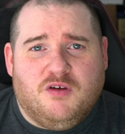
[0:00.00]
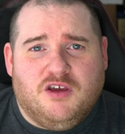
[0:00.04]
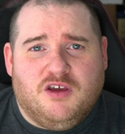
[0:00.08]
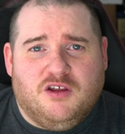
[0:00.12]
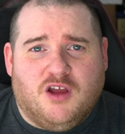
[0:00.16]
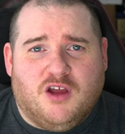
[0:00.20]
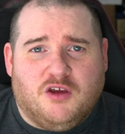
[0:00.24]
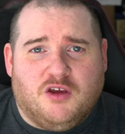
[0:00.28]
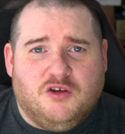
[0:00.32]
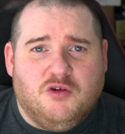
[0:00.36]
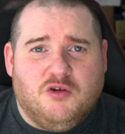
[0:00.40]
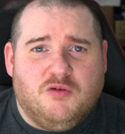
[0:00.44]

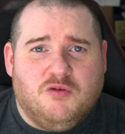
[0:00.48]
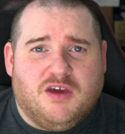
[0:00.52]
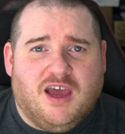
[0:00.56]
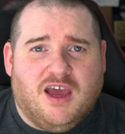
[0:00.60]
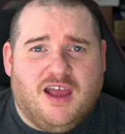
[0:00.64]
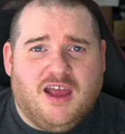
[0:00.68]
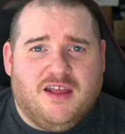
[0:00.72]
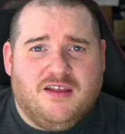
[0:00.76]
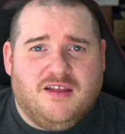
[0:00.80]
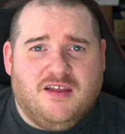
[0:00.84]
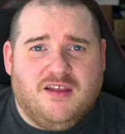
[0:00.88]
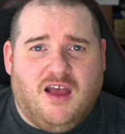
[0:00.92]
know, you
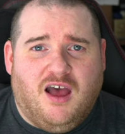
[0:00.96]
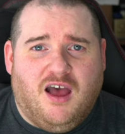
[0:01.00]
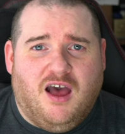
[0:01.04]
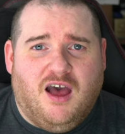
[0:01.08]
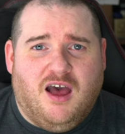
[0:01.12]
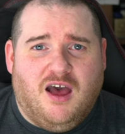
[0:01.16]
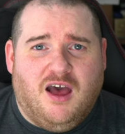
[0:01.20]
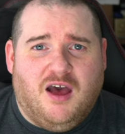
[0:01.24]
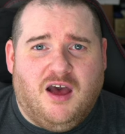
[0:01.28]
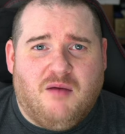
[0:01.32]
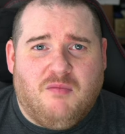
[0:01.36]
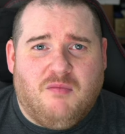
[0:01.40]
can,
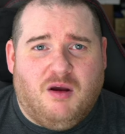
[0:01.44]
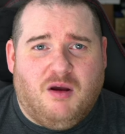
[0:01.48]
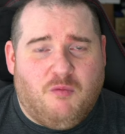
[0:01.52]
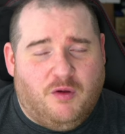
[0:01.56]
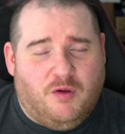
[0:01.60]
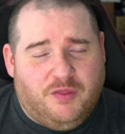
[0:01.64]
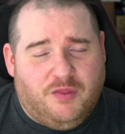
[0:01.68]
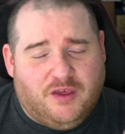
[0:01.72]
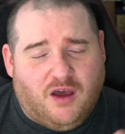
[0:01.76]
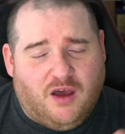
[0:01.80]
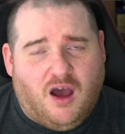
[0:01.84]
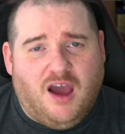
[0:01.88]
and
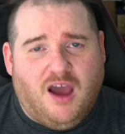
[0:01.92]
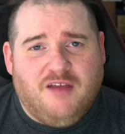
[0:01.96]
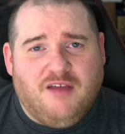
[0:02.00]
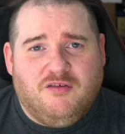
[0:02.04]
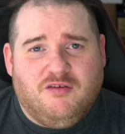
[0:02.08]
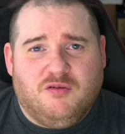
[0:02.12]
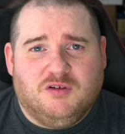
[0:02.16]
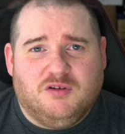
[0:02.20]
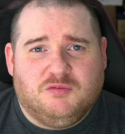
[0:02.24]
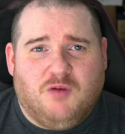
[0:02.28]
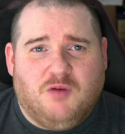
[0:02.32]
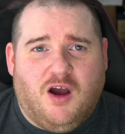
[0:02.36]
one thing I
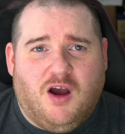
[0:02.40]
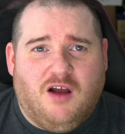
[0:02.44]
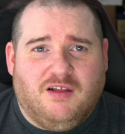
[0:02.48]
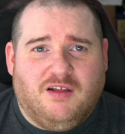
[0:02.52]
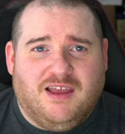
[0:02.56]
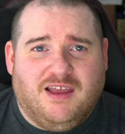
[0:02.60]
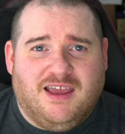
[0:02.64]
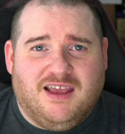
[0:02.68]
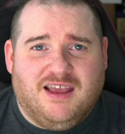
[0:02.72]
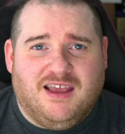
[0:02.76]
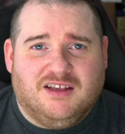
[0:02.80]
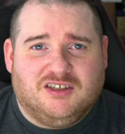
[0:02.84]
do as well
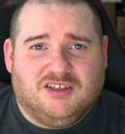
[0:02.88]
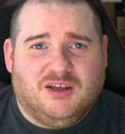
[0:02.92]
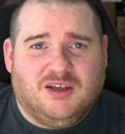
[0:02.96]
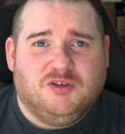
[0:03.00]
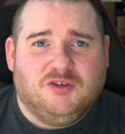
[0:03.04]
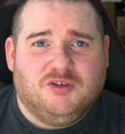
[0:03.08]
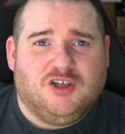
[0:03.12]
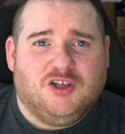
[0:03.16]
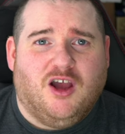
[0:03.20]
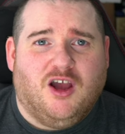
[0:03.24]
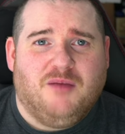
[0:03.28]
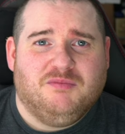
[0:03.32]
is
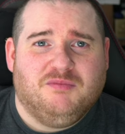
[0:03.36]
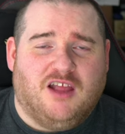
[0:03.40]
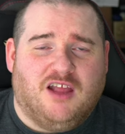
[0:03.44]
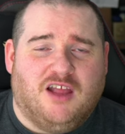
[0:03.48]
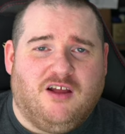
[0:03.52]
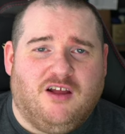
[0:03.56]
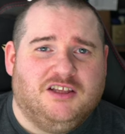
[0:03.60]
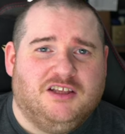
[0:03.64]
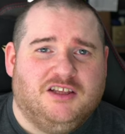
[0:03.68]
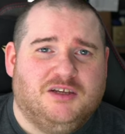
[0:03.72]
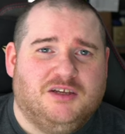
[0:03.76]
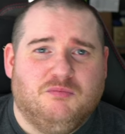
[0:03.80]
sometimes an
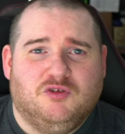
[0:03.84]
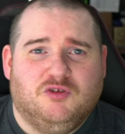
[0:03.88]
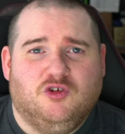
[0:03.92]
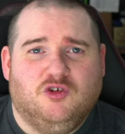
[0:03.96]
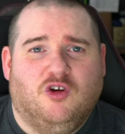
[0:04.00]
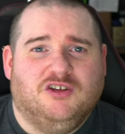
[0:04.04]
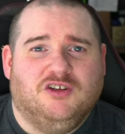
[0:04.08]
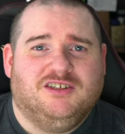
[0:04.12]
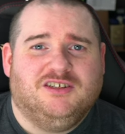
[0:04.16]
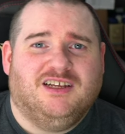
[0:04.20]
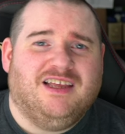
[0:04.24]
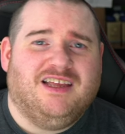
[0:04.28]
item's
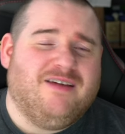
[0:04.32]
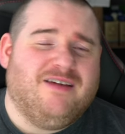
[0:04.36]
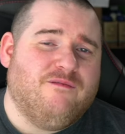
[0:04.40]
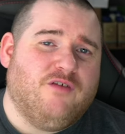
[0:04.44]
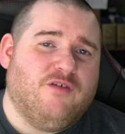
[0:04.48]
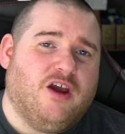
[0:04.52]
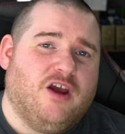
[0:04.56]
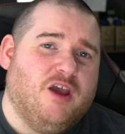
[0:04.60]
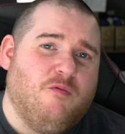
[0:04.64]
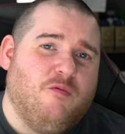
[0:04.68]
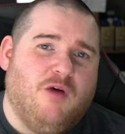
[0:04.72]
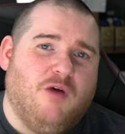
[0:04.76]
not selling
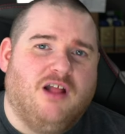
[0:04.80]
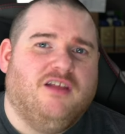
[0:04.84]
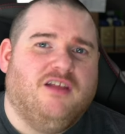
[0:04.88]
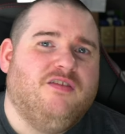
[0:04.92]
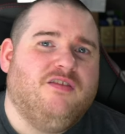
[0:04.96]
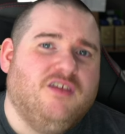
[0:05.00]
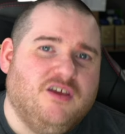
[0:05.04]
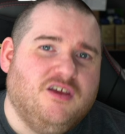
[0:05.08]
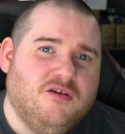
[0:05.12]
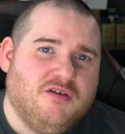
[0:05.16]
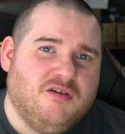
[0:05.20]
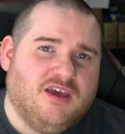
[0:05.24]
very well in
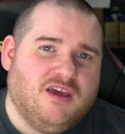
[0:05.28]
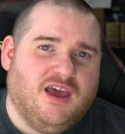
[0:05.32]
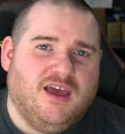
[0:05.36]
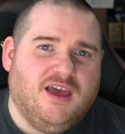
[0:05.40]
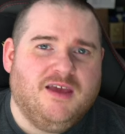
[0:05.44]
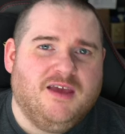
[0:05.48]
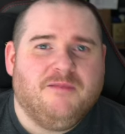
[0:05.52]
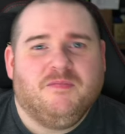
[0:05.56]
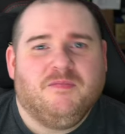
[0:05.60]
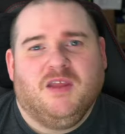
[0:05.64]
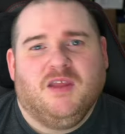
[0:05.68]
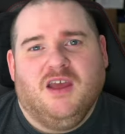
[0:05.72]
the
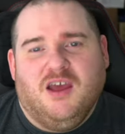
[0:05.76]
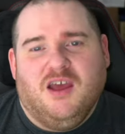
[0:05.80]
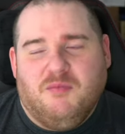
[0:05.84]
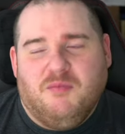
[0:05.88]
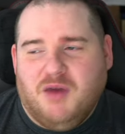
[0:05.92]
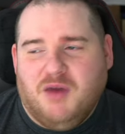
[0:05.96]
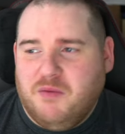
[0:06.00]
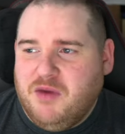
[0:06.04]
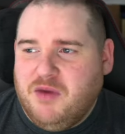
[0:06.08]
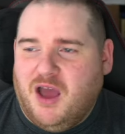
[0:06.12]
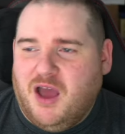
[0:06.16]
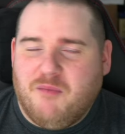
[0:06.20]
UK.
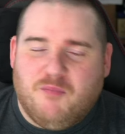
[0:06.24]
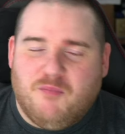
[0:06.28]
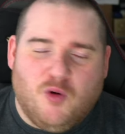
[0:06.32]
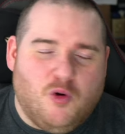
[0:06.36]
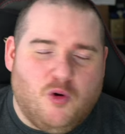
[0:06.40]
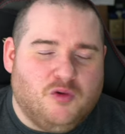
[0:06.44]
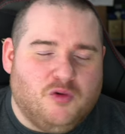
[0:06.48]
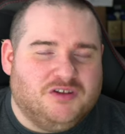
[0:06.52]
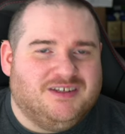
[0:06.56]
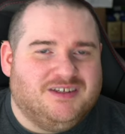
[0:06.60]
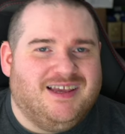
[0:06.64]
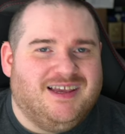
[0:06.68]
Maybe I
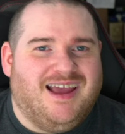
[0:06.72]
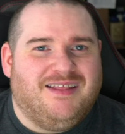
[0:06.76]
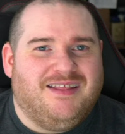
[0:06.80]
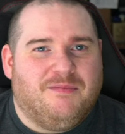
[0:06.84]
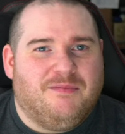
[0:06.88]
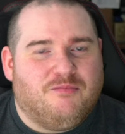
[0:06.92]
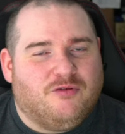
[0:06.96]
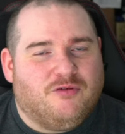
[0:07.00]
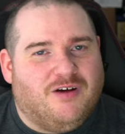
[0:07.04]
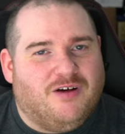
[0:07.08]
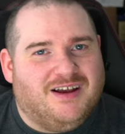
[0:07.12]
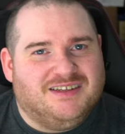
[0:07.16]
bought it and the
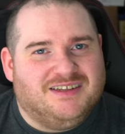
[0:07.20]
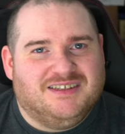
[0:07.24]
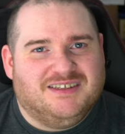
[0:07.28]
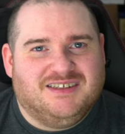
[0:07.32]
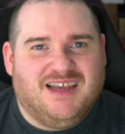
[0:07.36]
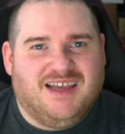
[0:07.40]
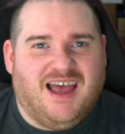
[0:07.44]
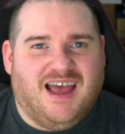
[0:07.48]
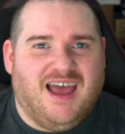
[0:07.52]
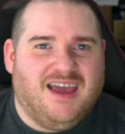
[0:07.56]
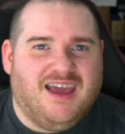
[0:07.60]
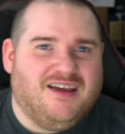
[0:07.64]
price
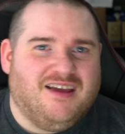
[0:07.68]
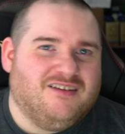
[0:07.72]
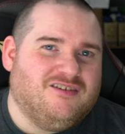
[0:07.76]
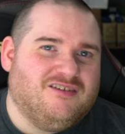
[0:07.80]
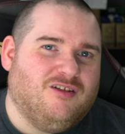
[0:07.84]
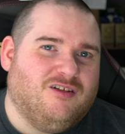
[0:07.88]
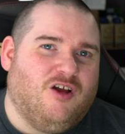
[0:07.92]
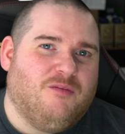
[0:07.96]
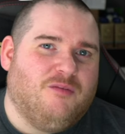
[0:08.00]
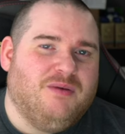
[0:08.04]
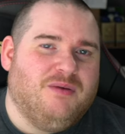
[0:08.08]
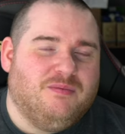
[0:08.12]
tanked, a
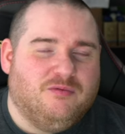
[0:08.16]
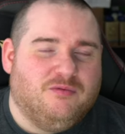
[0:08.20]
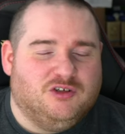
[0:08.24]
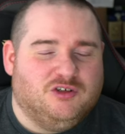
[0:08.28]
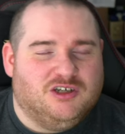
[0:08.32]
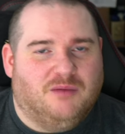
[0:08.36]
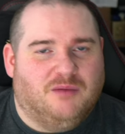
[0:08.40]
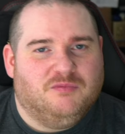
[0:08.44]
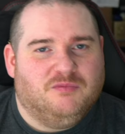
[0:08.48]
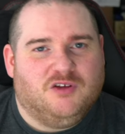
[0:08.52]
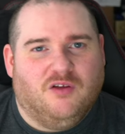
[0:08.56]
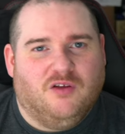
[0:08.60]
lot of people
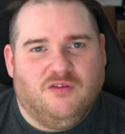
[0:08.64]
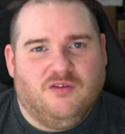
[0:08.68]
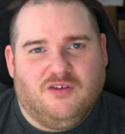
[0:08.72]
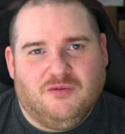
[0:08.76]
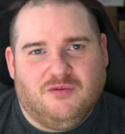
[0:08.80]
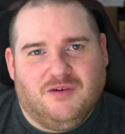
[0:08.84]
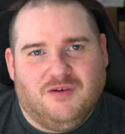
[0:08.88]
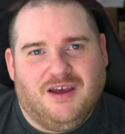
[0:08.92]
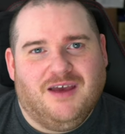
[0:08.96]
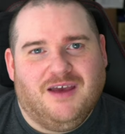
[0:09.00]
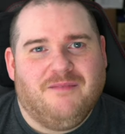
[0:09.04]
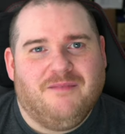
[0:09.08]
jumped
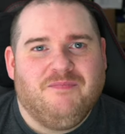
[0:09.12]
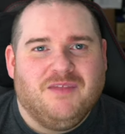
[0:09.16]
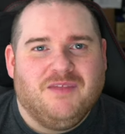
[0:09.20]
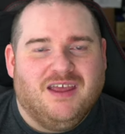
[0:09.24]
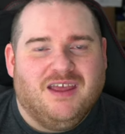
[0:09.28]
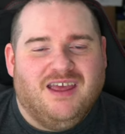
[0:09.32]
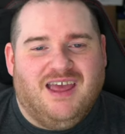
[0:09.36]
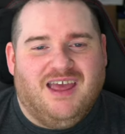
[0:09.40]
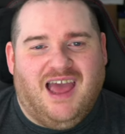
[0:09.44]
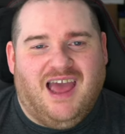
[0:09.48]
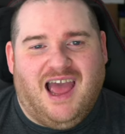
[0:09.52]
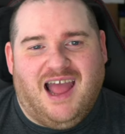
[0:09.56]
onto it,
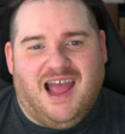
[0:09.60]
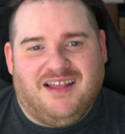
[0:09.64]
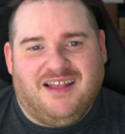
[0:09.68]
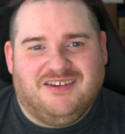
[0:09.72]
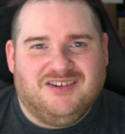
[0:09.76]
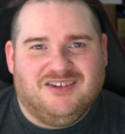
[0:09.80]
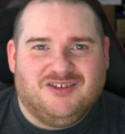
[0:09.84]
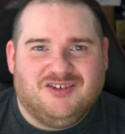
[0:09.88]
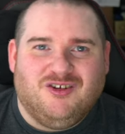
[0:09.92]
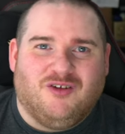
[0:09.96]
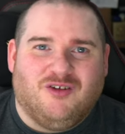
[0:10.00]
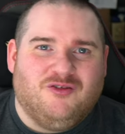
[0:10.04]
and it's
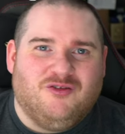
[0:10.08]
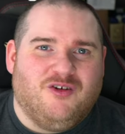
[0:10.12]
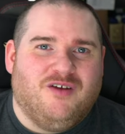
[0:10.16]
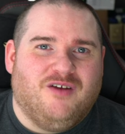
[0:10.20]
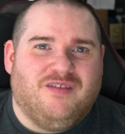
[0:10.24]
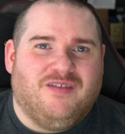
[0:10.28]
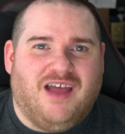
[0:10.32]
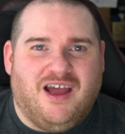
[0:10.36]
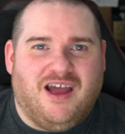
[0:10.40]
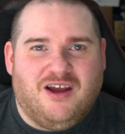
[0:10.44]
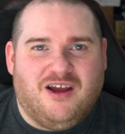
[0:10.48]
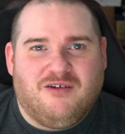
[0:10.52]
just not
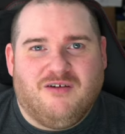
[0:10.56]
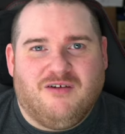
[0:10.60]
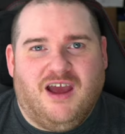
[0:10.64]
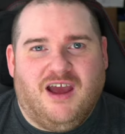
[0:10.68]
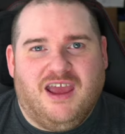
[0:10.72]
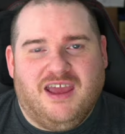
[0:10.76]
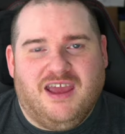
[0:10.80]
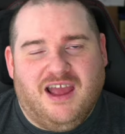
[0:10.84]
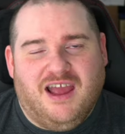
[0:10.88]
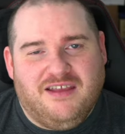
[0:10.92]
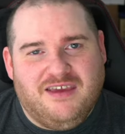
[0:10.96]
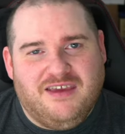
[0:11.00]
doing that
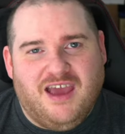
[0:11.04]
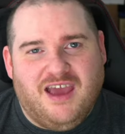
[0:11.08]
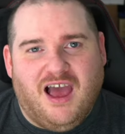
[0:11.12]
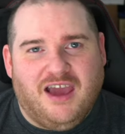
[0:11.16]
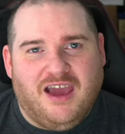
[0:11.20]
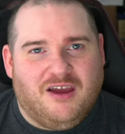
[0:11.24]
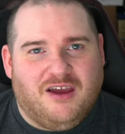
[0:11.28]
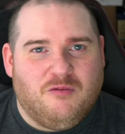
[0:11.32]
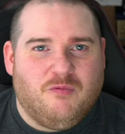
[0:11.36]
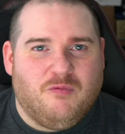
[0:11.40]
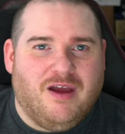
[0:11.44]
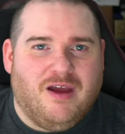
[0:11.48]
great. And yeah, I
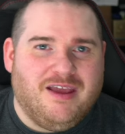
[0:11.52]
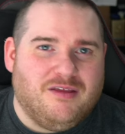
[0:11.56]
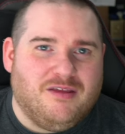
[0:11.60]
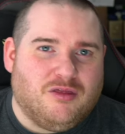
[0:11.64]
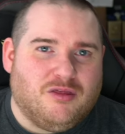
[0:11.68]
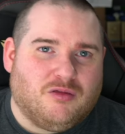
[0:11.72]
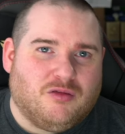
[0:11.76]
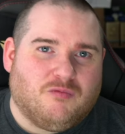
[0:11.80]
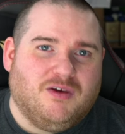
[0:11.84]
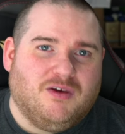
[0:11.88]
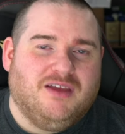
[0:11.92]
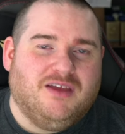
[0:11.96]
could wait
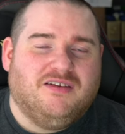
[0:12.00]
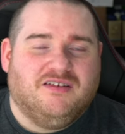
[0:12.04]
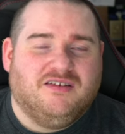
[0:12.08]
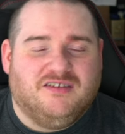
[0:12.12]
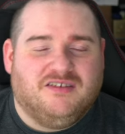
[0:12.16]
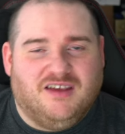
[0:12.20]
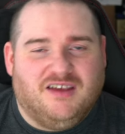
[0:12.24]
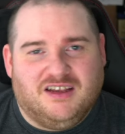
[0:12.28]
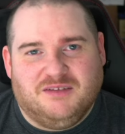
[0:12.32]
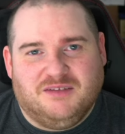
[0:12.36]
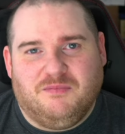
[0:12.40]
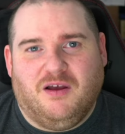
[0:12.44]
3 to
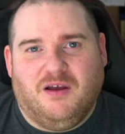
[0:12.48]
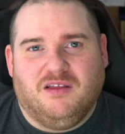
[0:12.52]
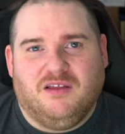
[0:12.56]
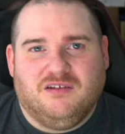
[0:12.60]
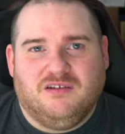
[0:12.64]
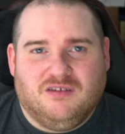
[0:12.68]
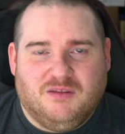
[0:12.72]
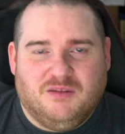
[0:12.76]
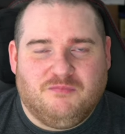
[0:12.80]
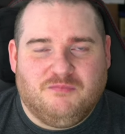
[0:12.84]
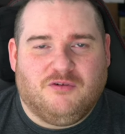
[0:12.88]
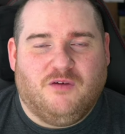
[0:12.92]
6
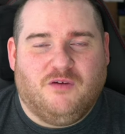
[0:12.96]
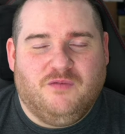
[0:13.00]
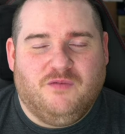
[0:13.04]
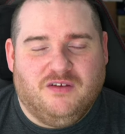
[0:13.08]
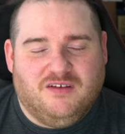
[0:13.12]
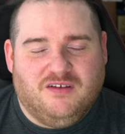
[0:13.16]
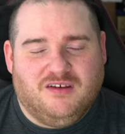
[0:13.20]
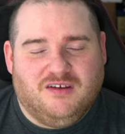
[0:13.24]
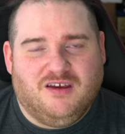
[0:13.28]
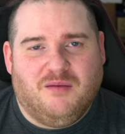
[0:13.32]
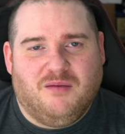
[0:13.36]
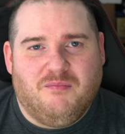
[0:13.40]
months for the profit
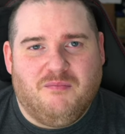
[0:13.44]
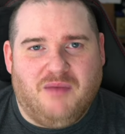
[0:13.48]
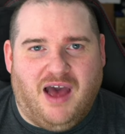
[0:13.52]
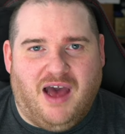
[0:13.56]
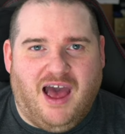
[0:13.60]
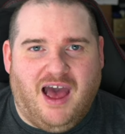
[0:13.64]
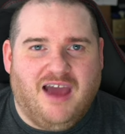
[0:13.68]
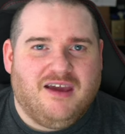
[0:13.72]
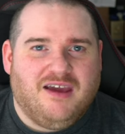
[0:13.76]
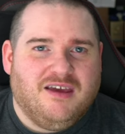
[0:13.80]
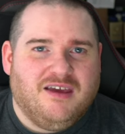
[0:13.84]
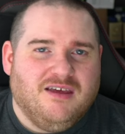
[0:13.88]
to come
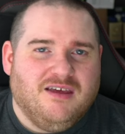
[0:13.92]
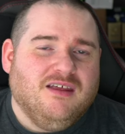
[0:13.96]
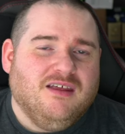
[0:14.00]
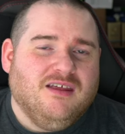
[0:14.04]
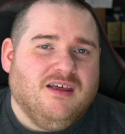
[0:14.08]
back.